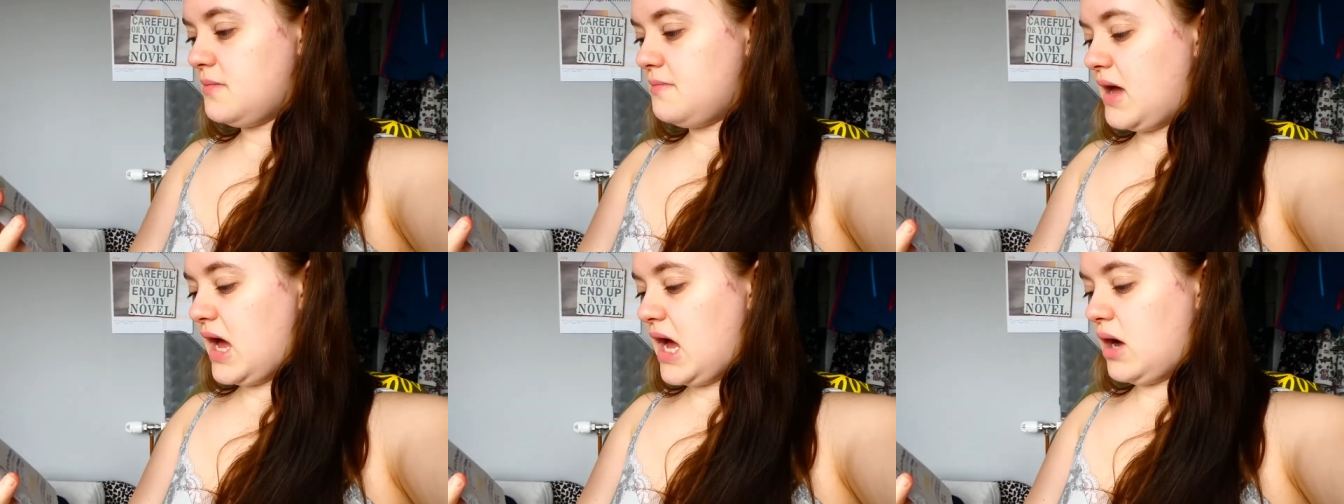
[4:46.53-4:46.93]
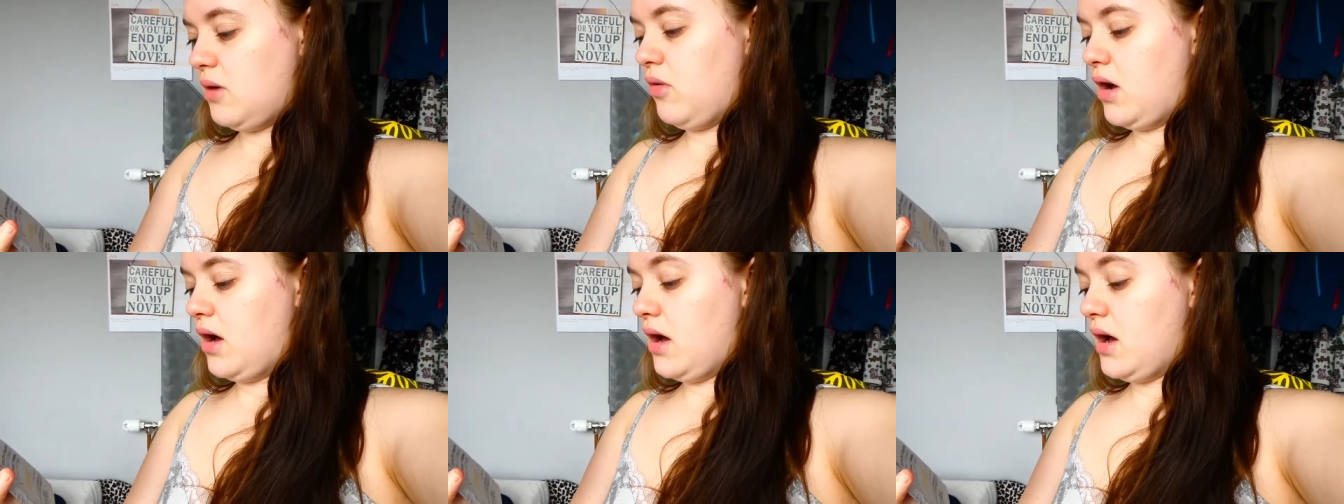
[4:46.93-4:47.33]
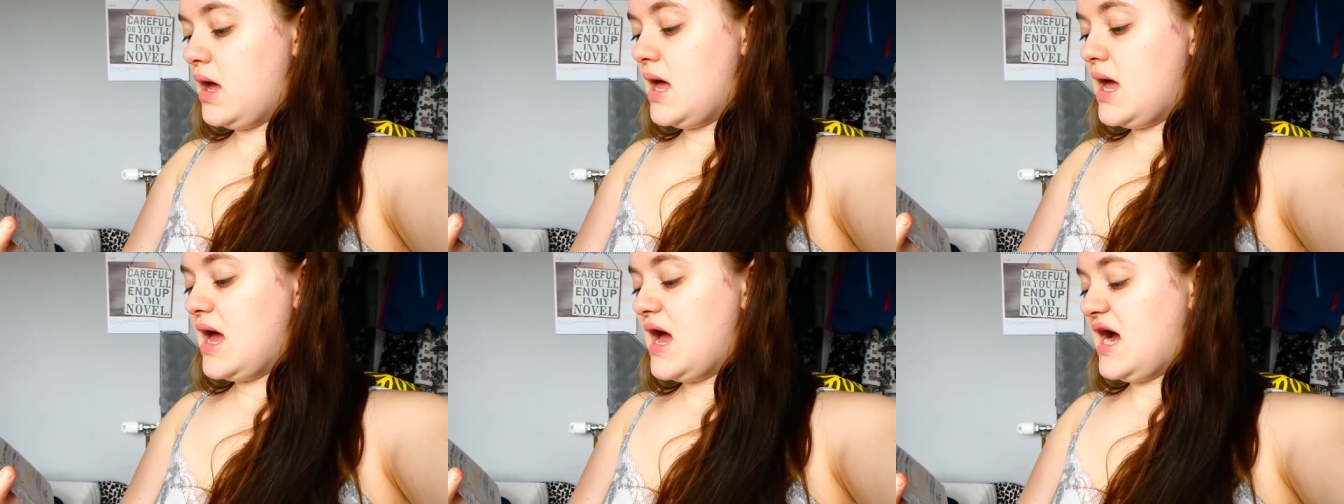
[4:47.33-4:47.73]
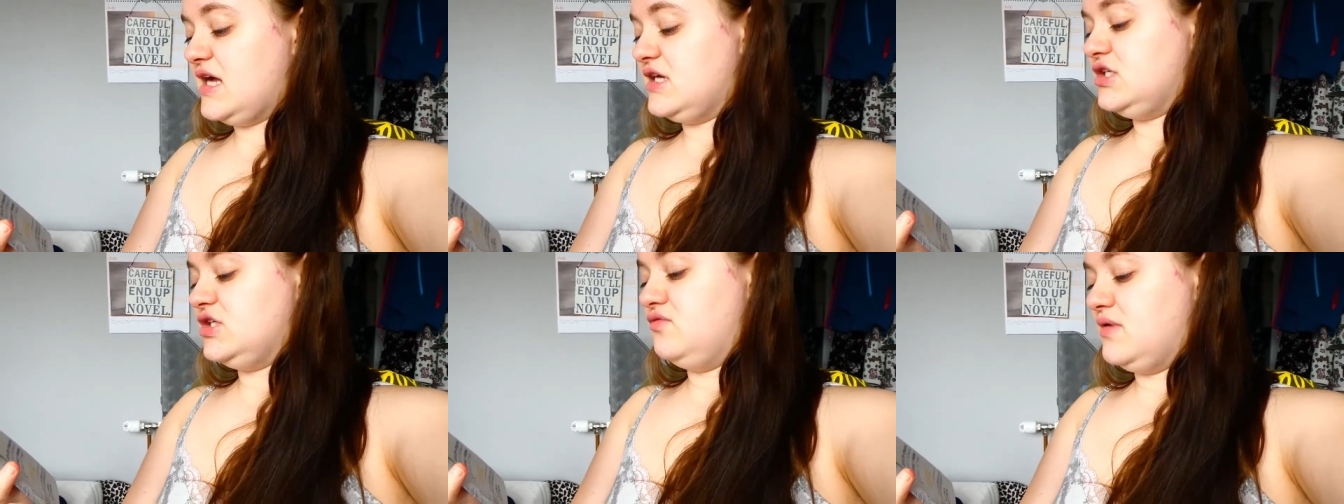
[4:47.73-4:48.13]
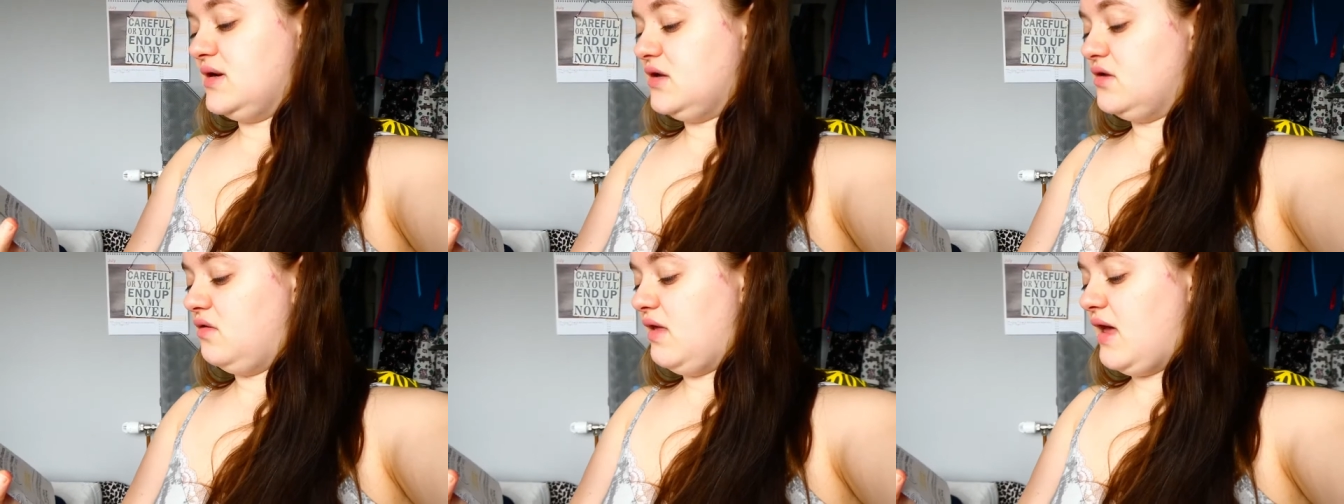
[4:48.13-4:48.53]
Power
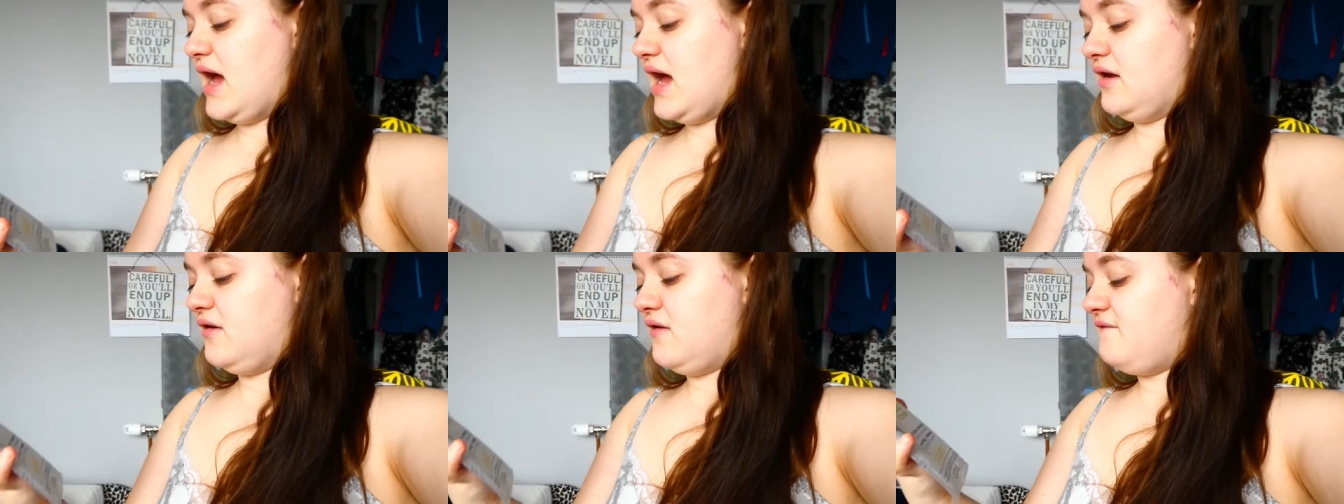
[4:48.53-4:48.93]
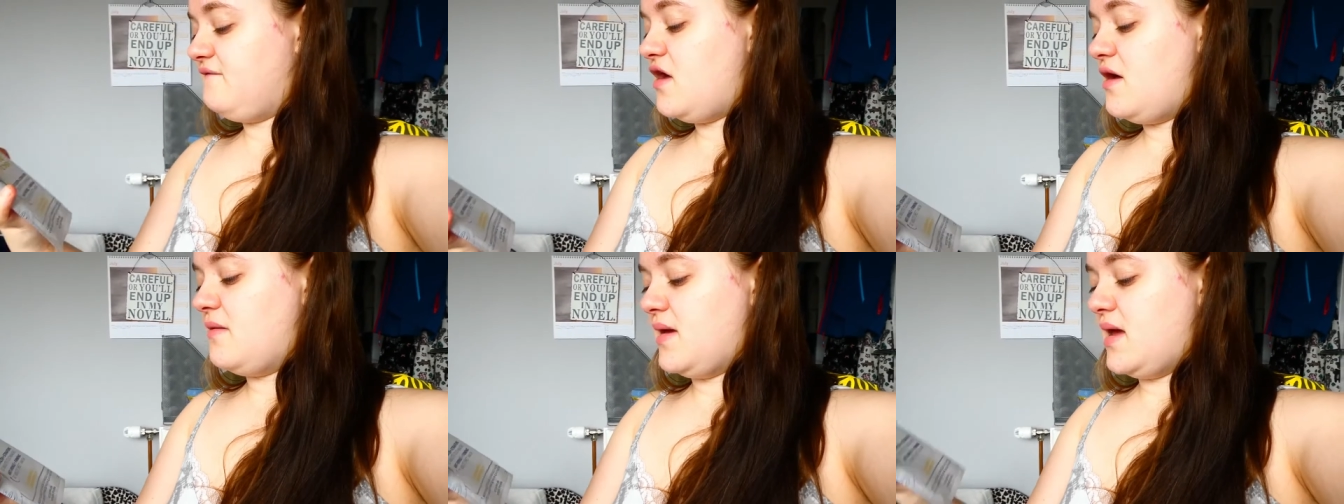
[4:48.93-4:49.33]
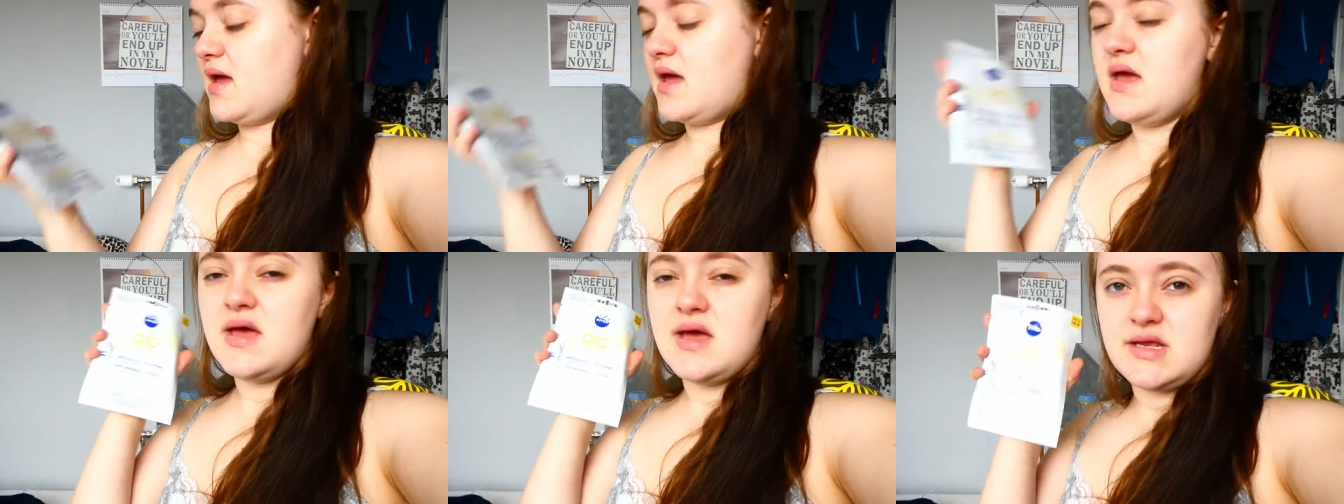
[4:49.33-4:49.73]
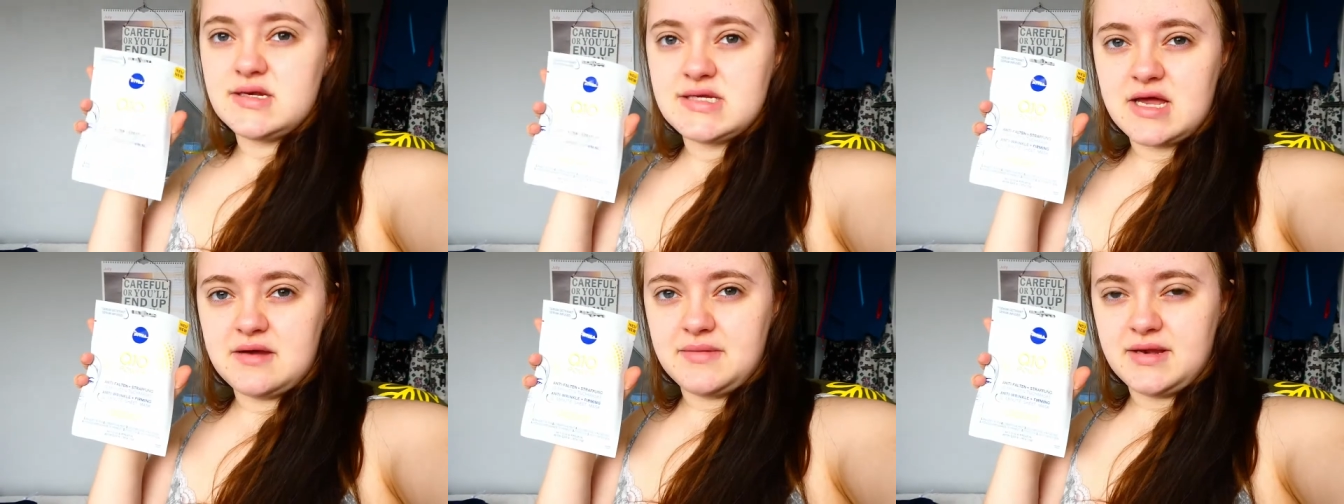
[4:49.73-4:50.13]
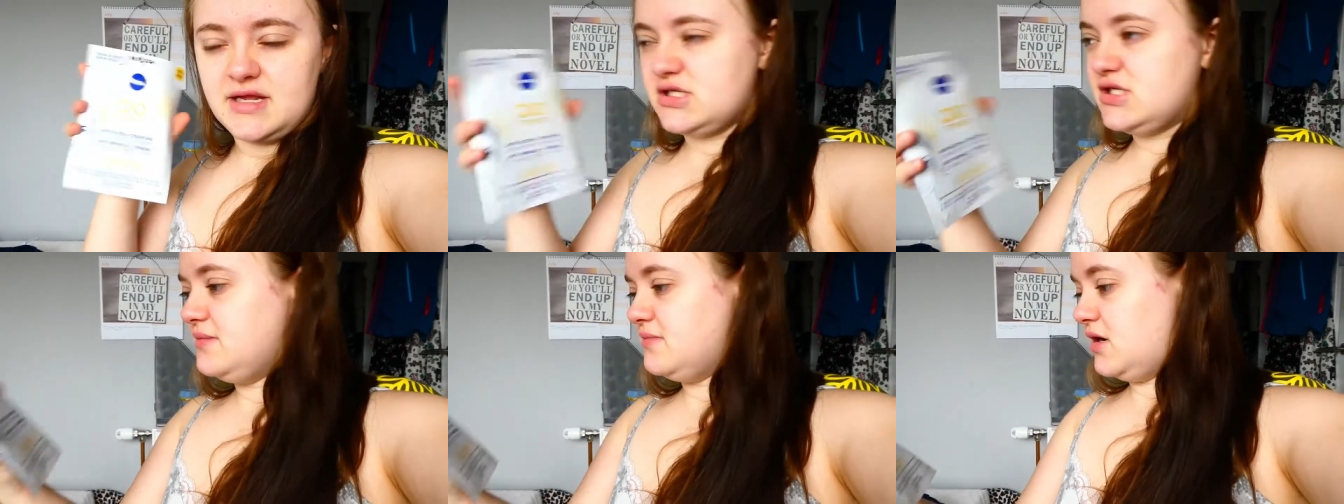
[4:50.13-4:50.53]
Anti-Wrinkle and Firming 10
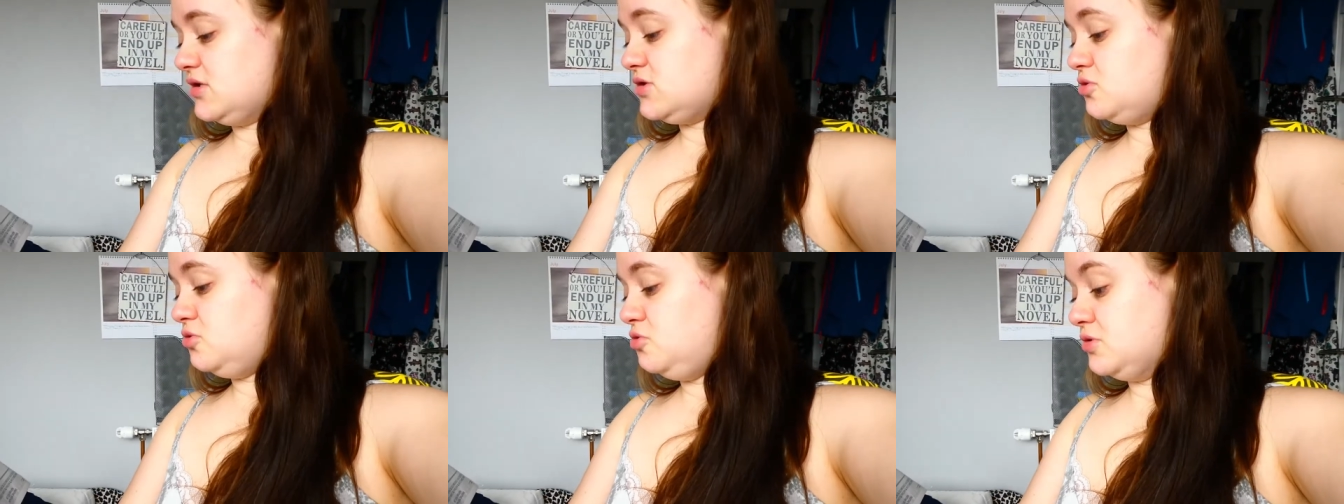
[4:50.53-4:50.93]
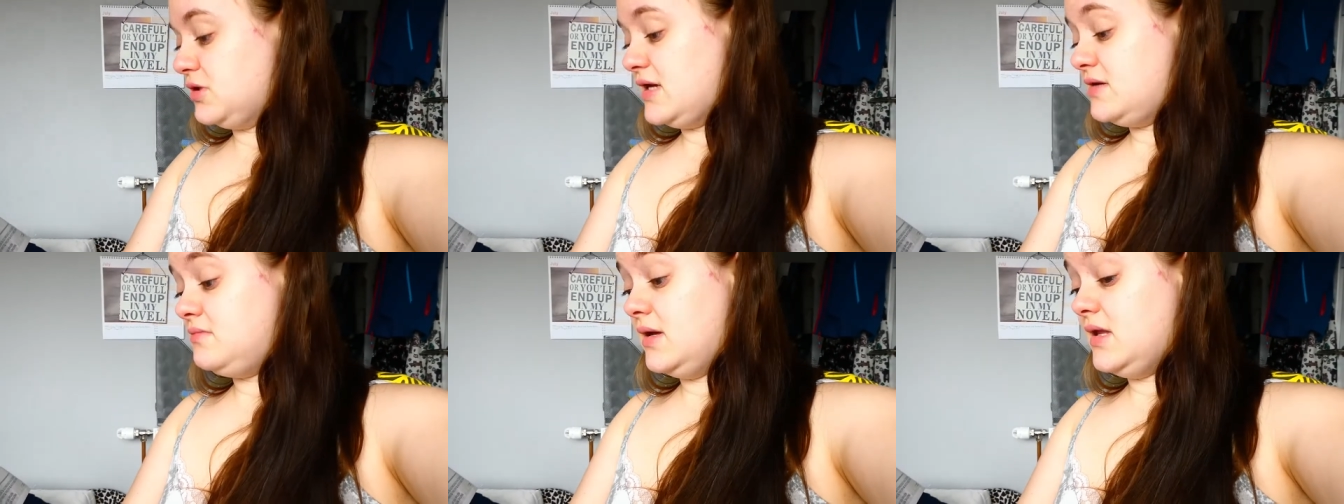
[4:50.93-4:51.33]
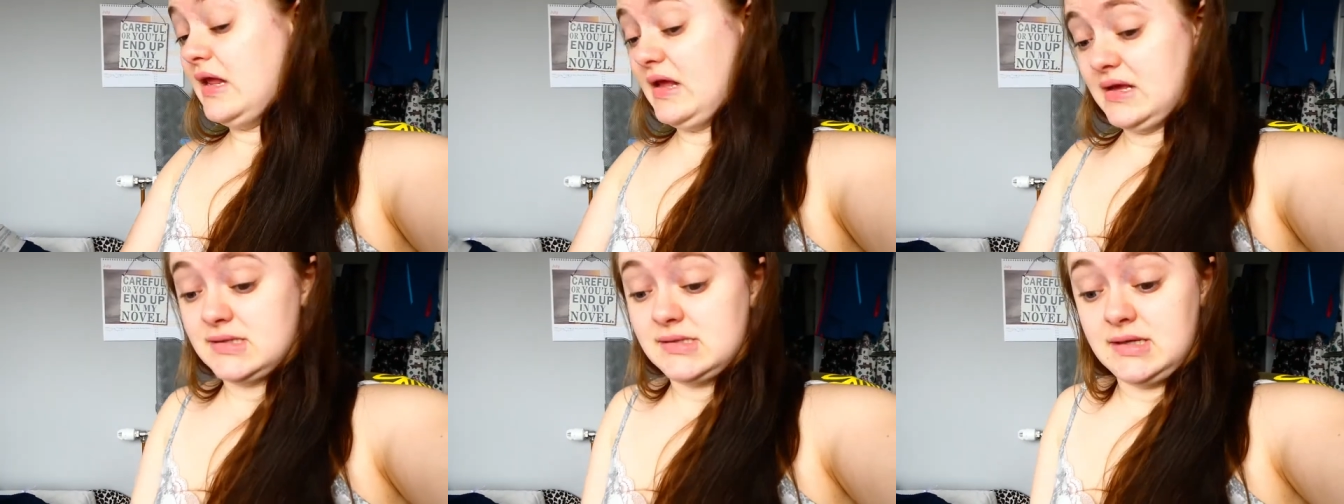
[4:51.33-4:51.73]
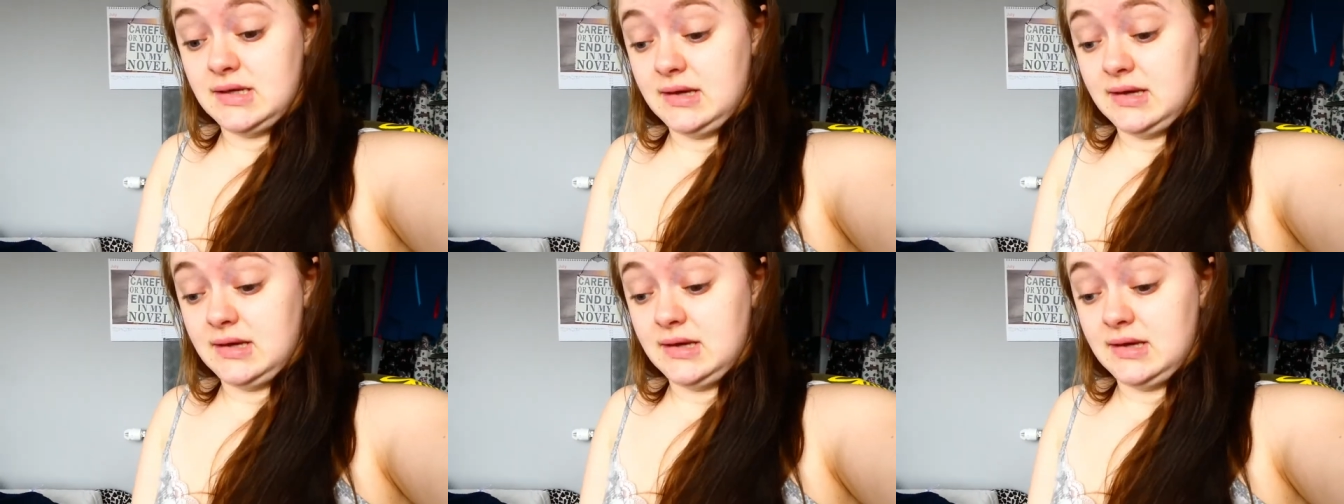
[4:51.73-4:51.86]
Minute Sheet Mask. Oh, 10 minutes,